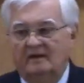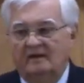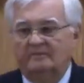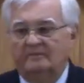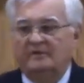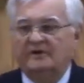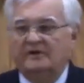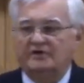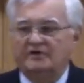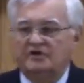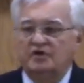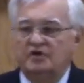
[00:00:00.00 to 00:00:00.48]

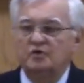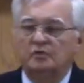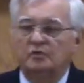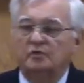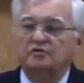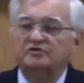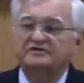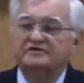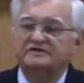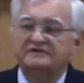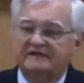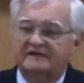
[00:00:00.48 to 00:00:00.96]
But you will
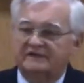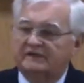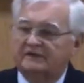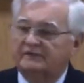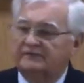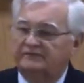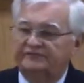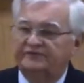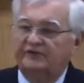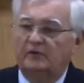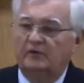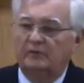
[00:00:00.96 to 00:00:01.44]
still
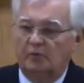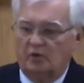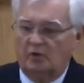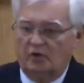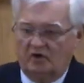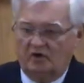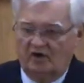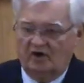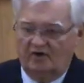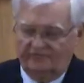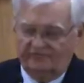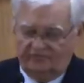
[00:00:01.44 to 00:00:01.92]
feel more
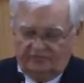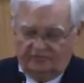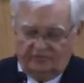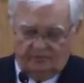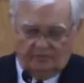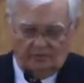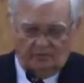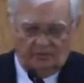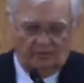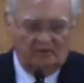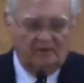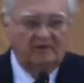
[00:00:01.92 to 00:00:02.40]

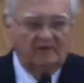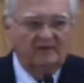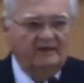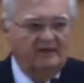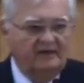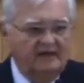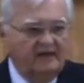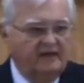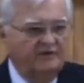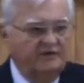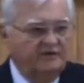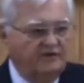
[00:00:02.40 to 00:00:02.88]
comfortable
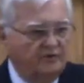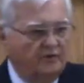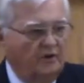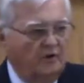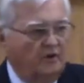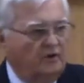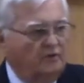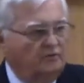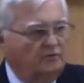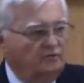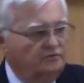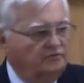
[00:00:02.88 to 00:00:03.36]
in your
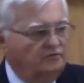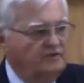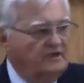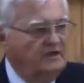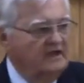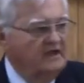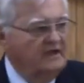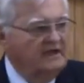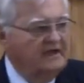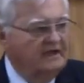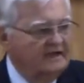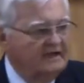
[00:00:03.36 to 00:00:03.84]
own
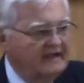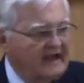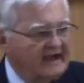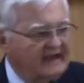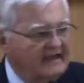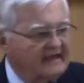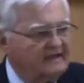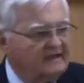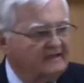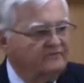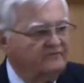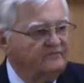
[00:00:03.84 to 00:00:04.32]

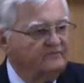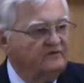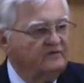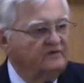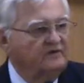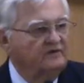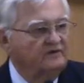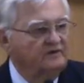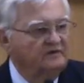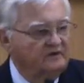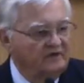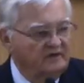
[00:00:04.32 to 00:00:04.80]
native
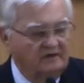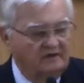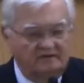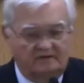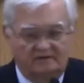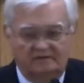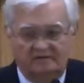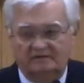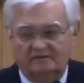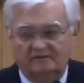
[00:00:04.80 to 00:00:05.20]
tongue.